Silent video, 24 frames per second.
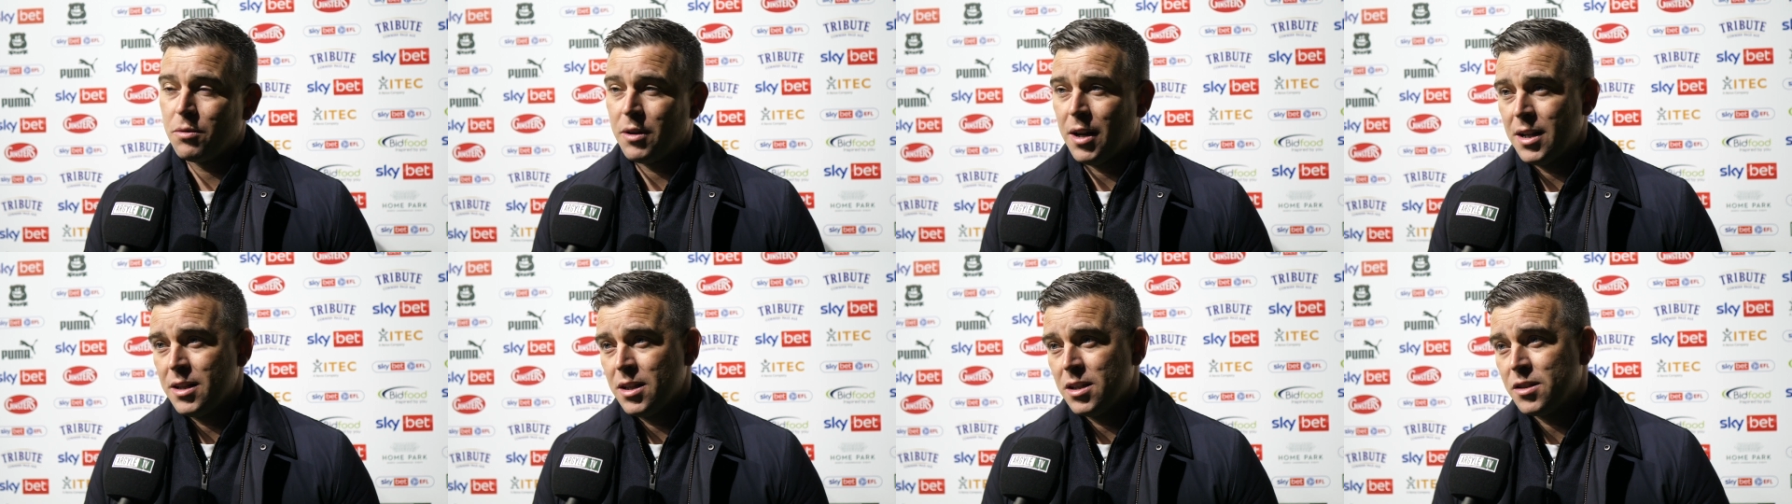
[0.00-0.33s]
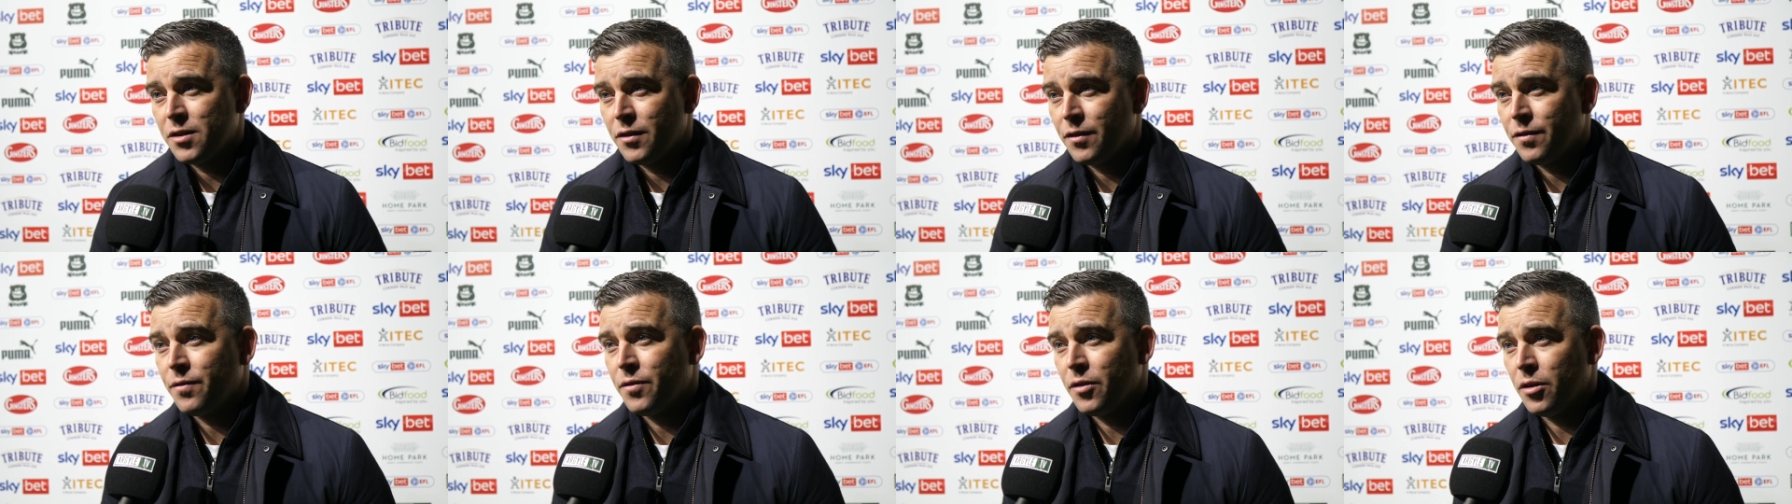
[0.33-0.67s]
Credit
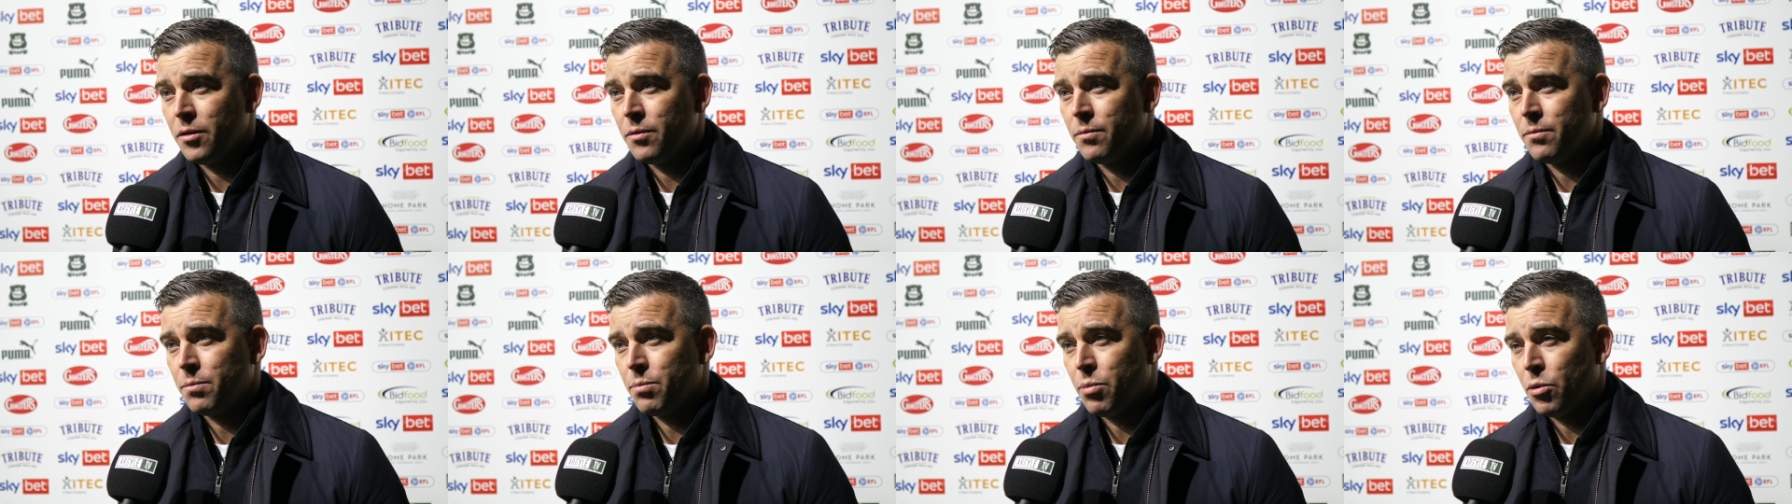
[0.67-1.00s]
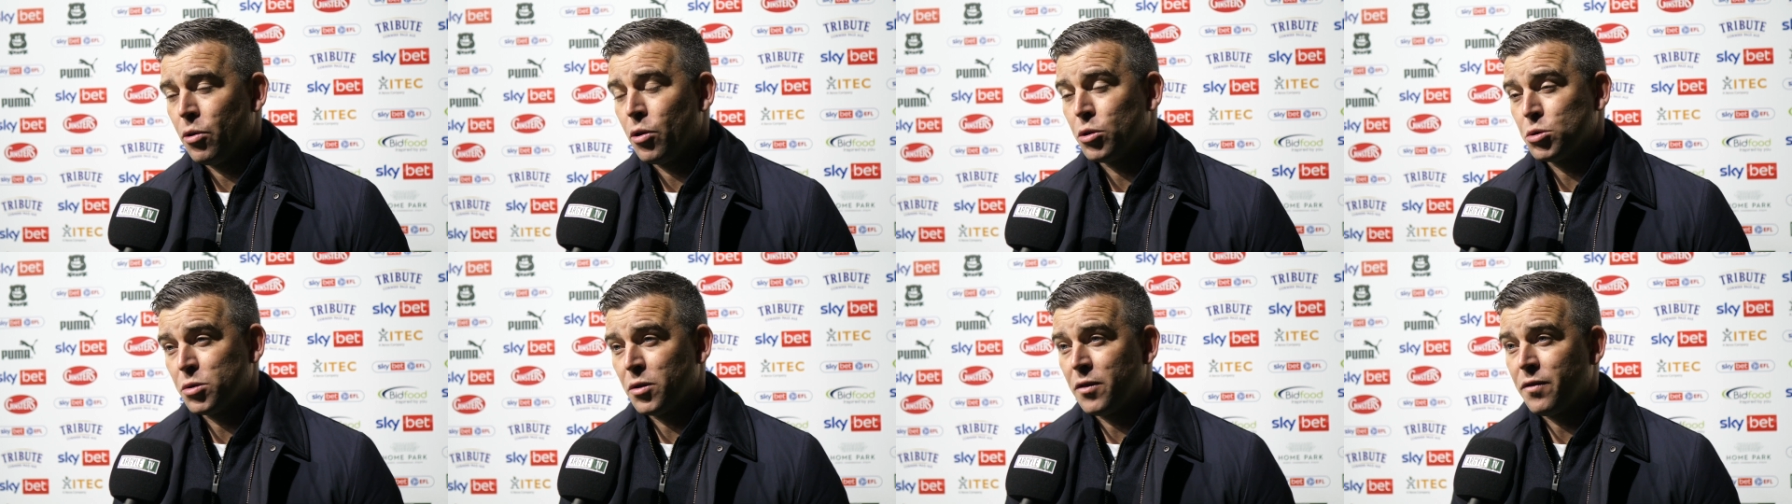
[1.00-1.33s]
for
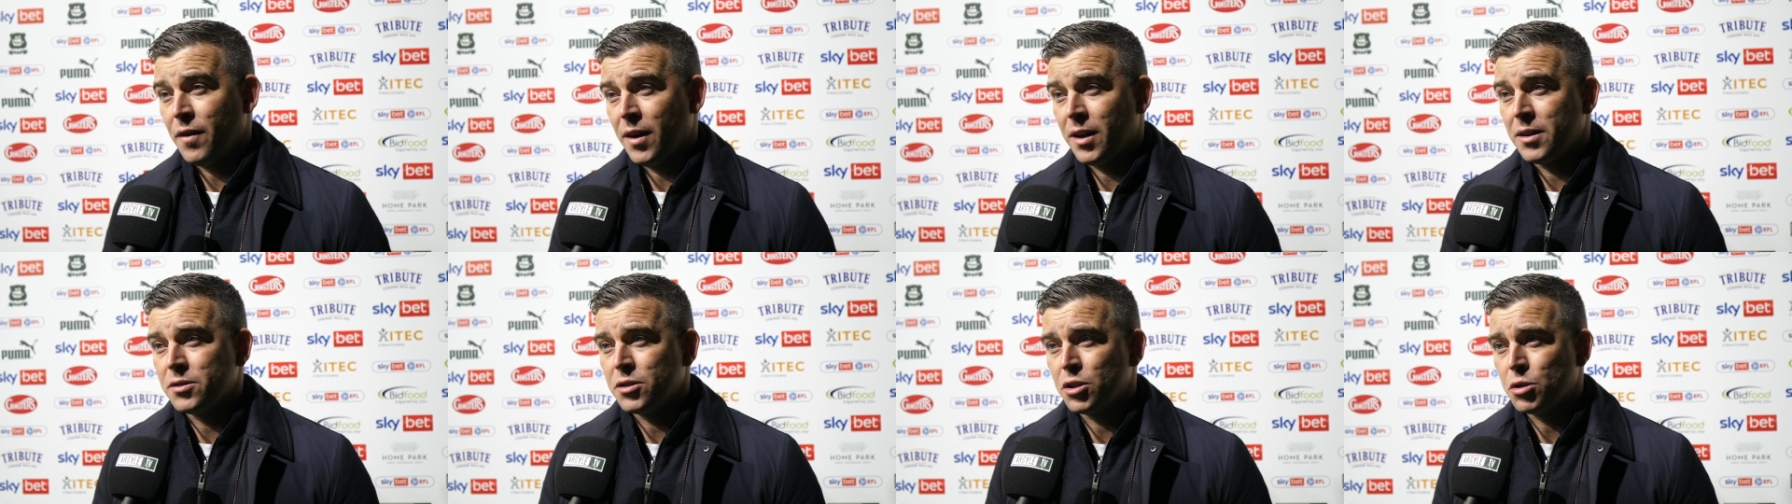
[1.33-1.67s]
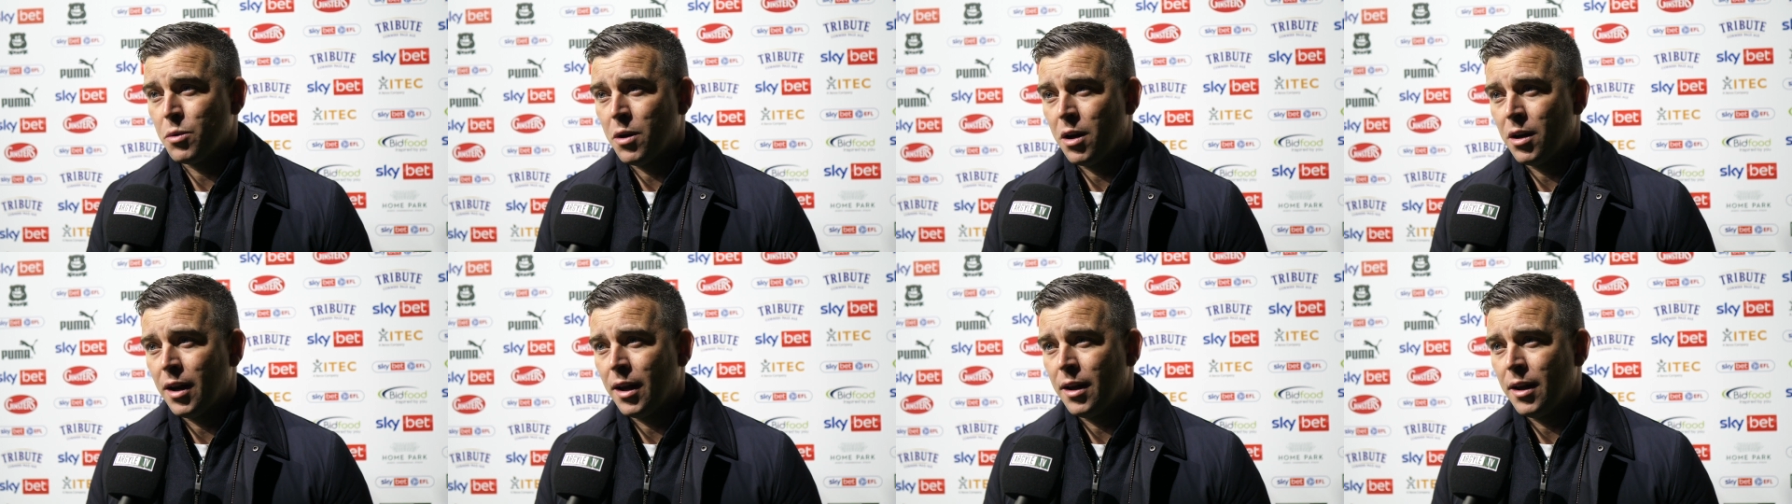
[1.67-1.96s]
Portsmouth fans as well.